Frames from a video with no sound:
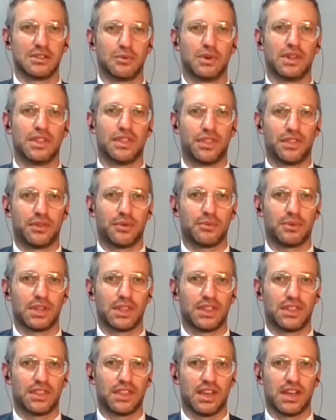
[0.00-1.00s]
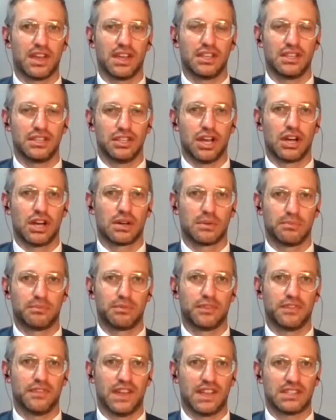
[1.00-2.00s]
with young
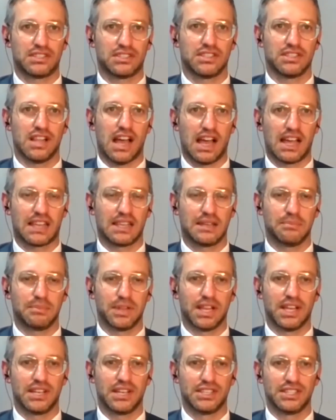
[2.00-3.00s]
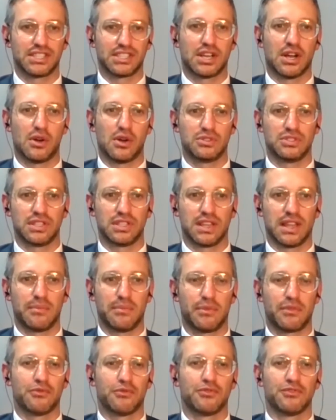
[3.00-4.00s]
professional hockey players, coaching them
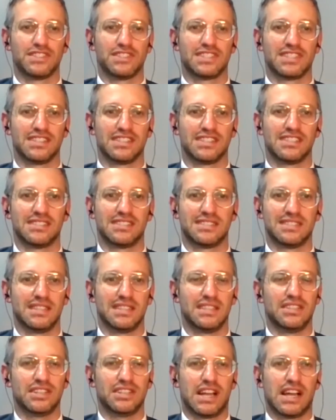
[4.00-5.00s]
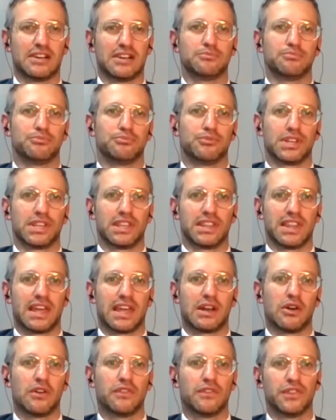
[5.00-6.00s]
through resiliency, you're now bringing that
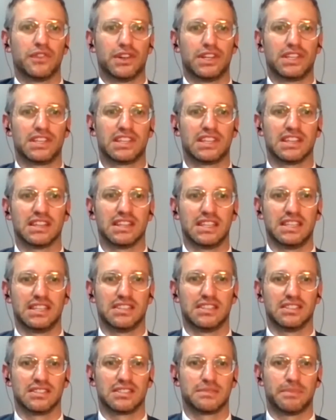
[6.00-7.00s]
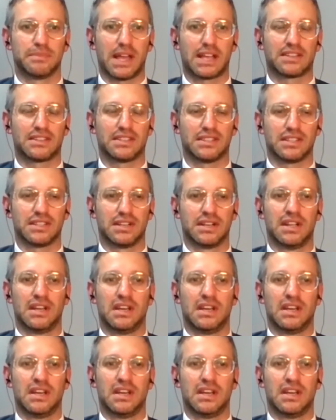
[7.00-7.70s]
over into the legal specter,